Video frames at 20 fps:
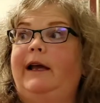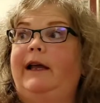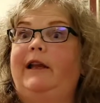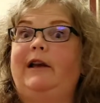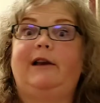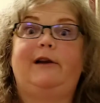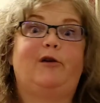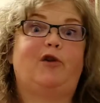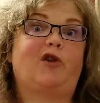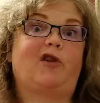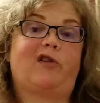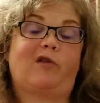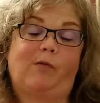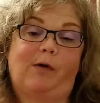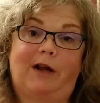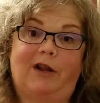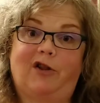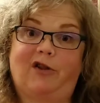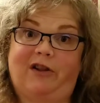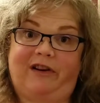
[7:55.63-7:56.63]
and you just
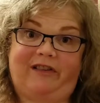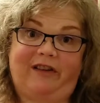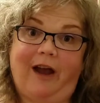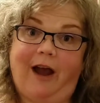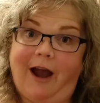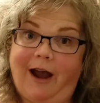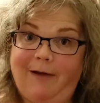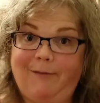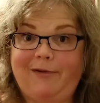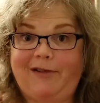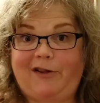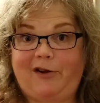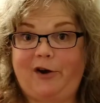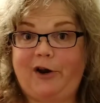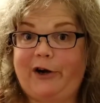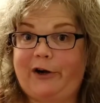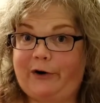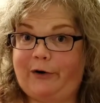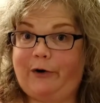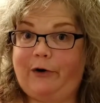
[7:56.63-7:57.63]
watch the time so
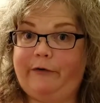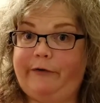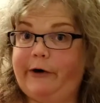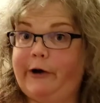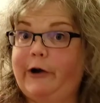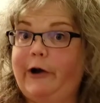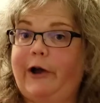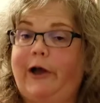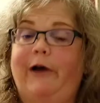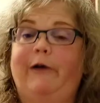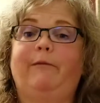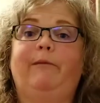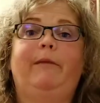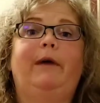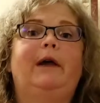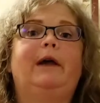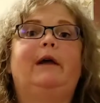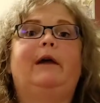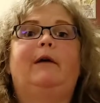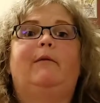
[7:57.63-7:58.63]
you don't overcook them,
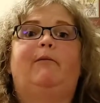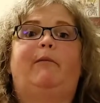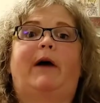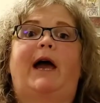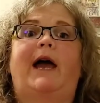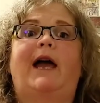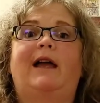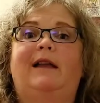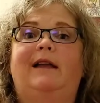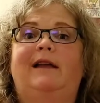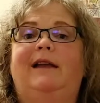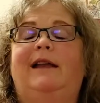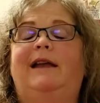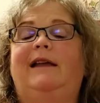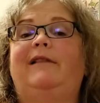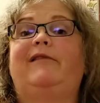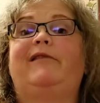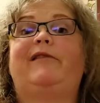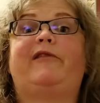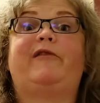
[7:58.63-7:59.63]
but
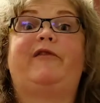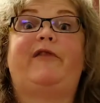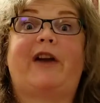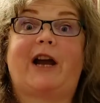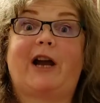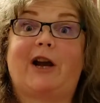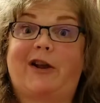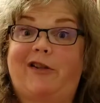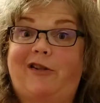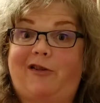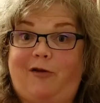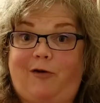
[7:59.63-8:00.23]
it's very